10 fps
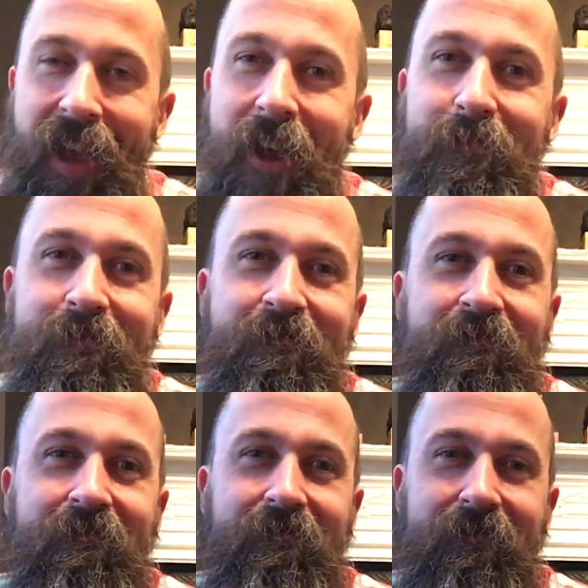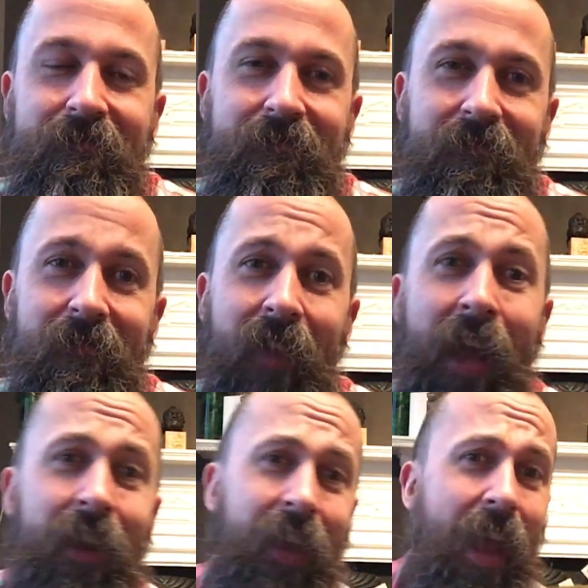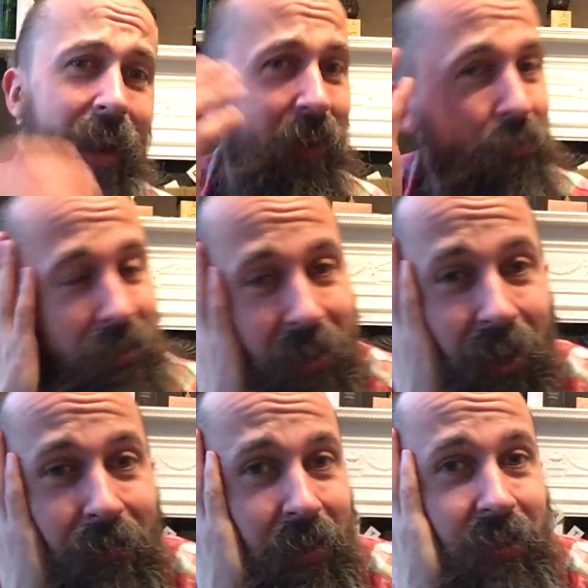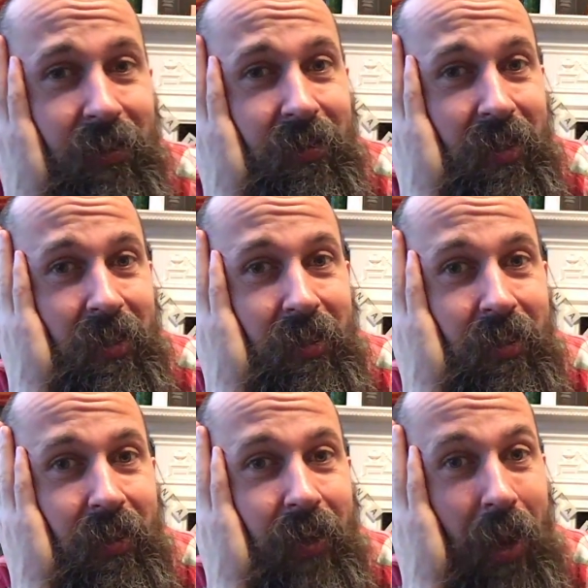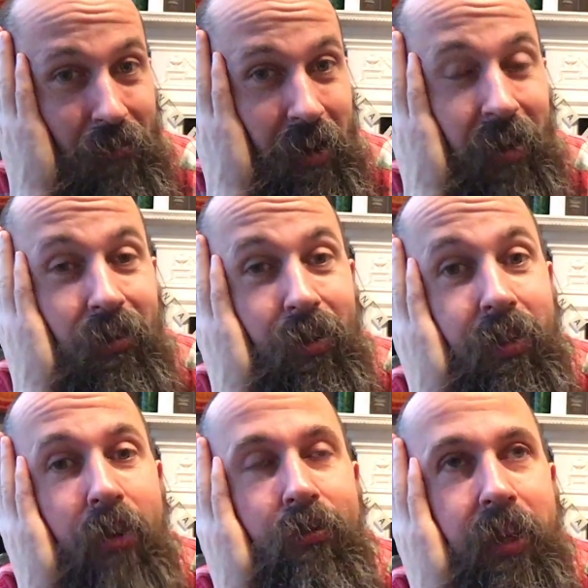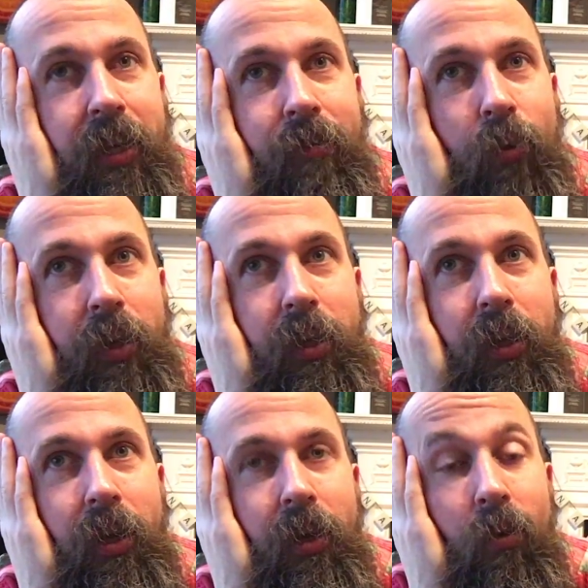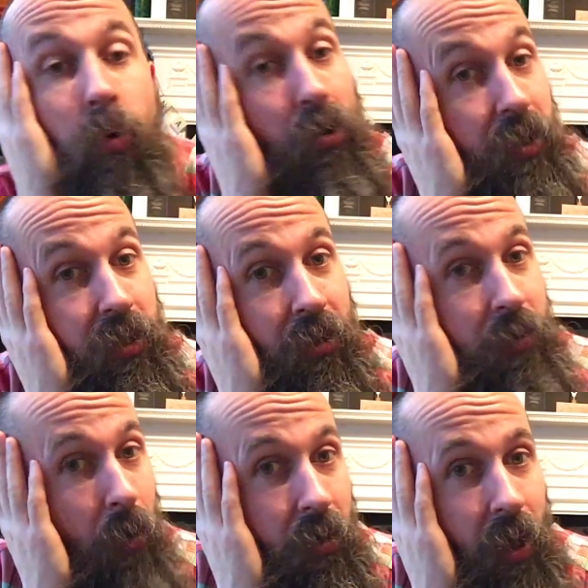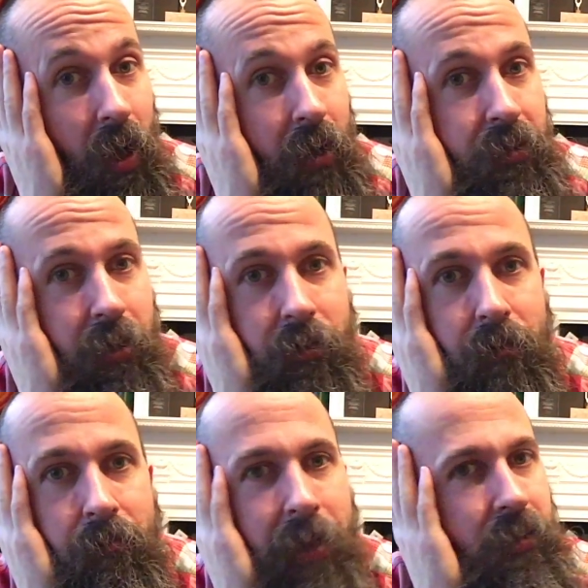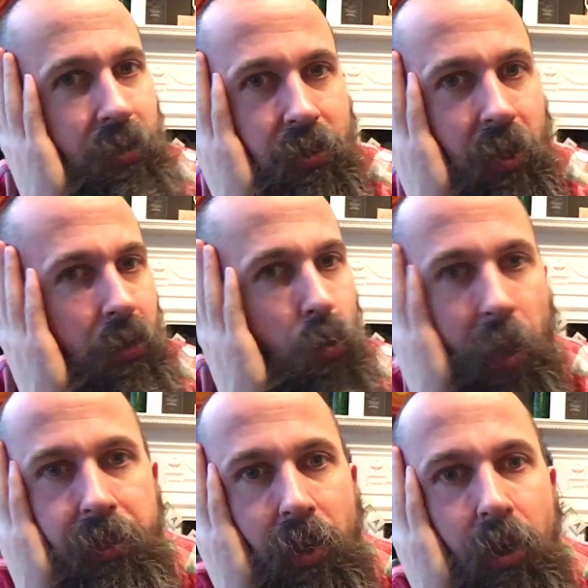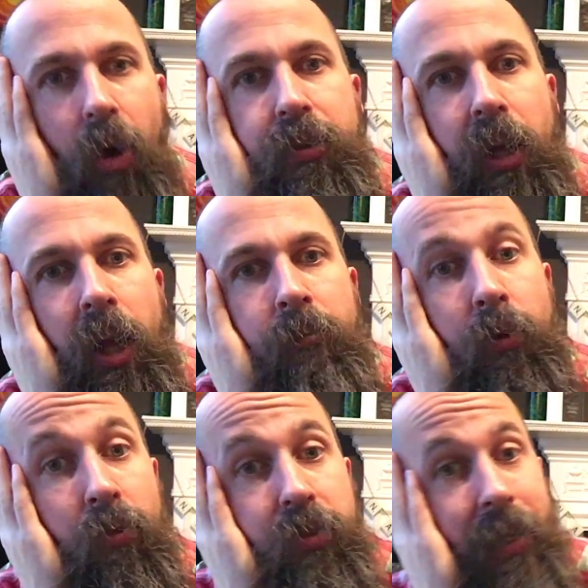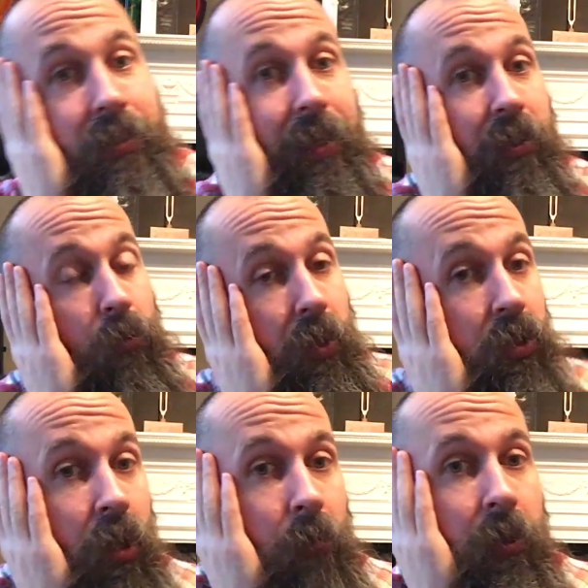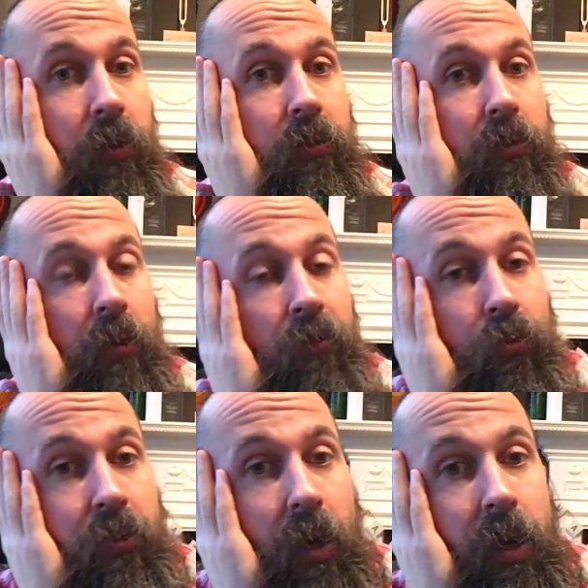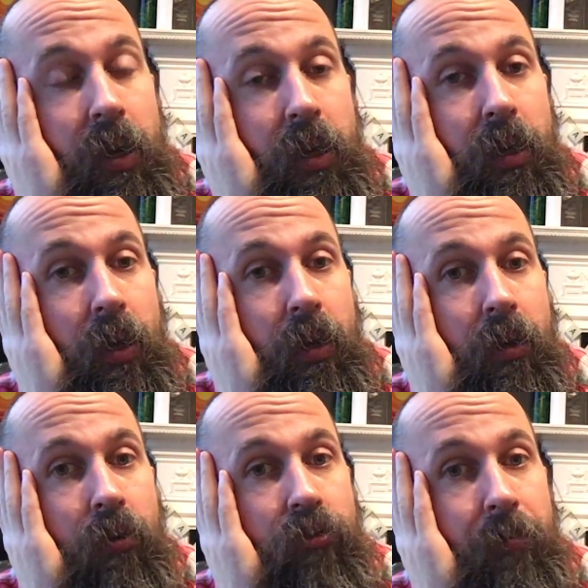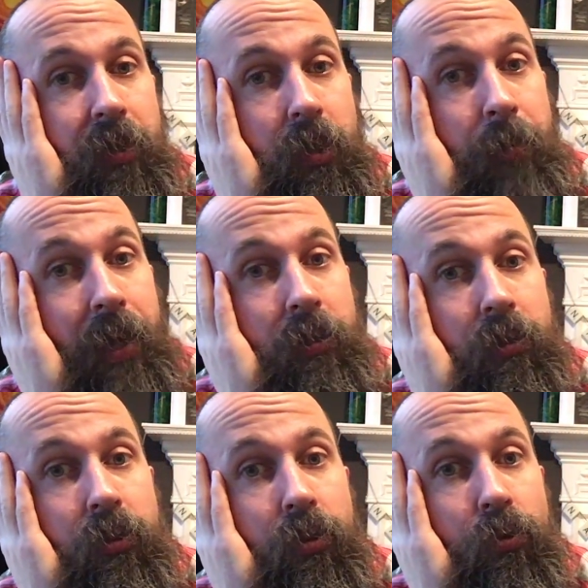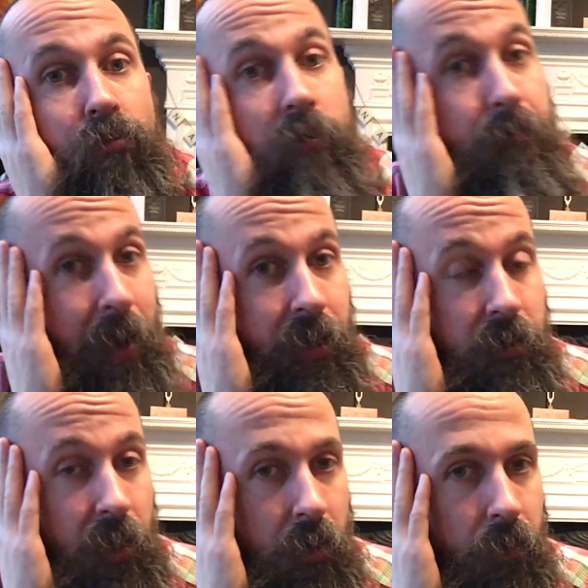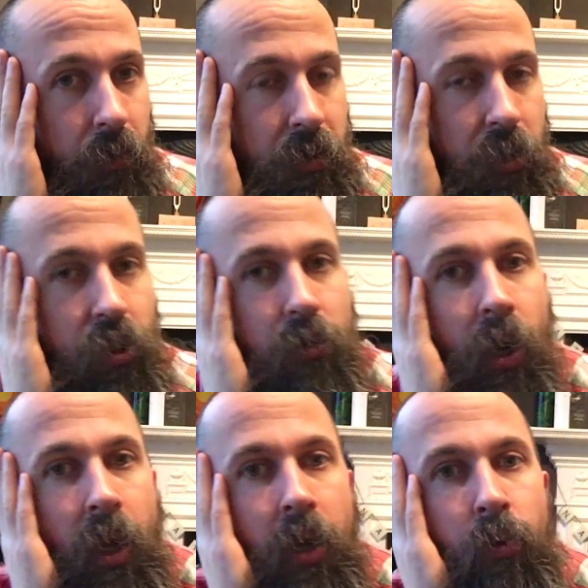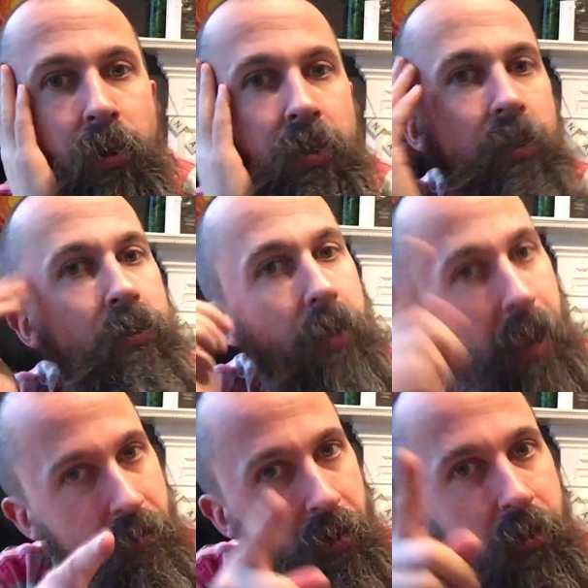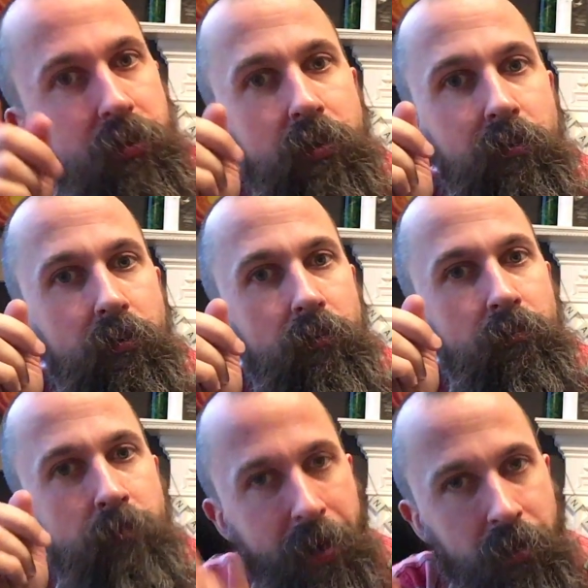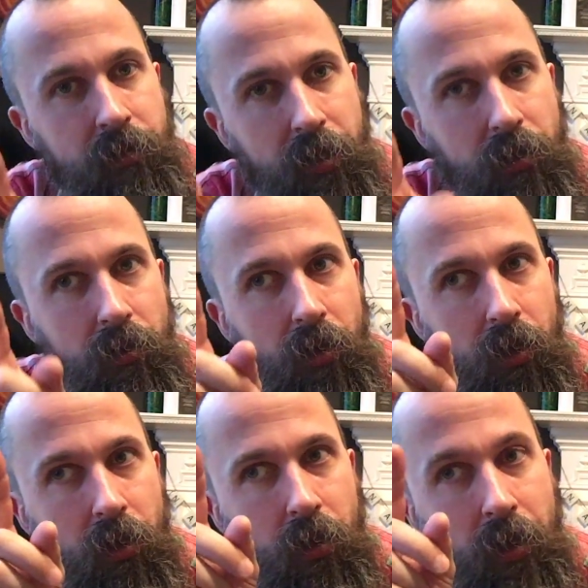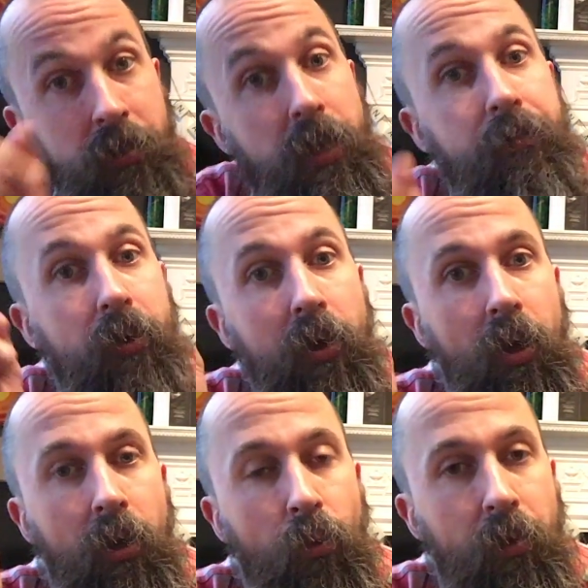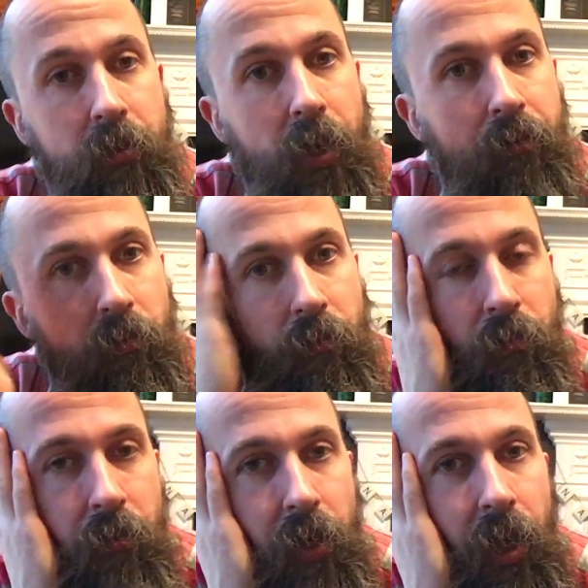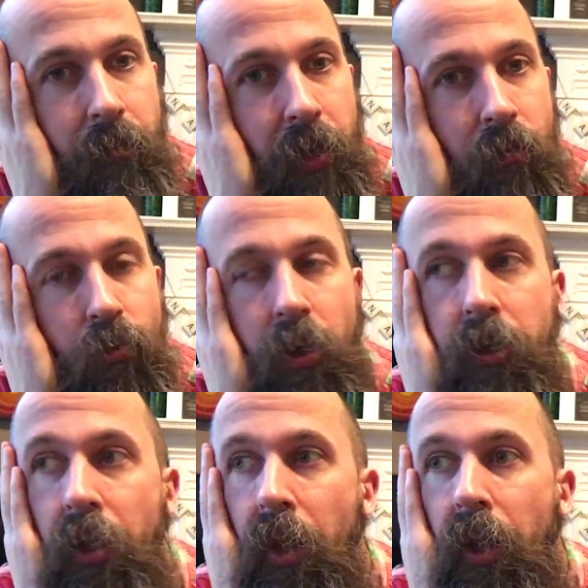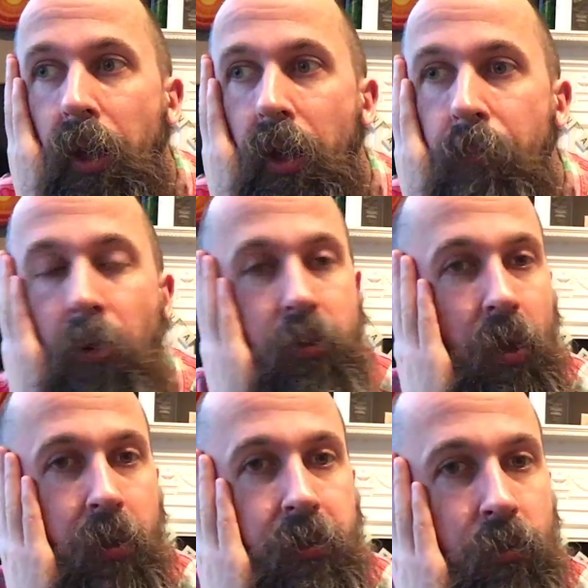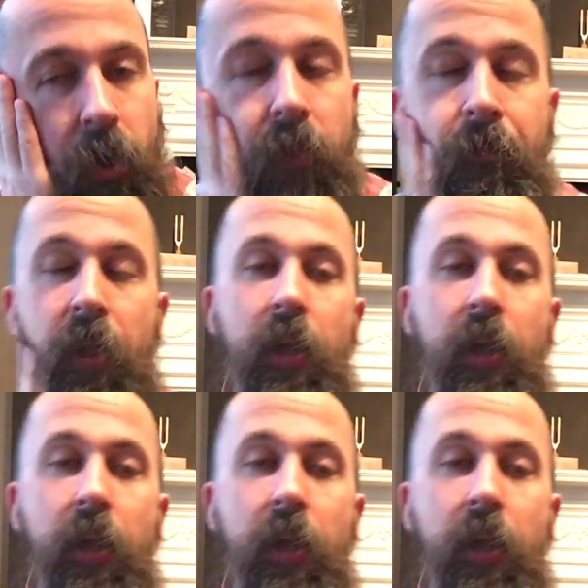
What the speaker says: And again, it was lovely to see Eric. Not only have we watched each other's podcasts and messaged each other quite a lot, but we've also had dealings with each other because, of course, I contributed a pattern to Rib Magazine, the first issue, which is Eric's magazine endeavour with Devon from the Handmade and Woolen podcast as well.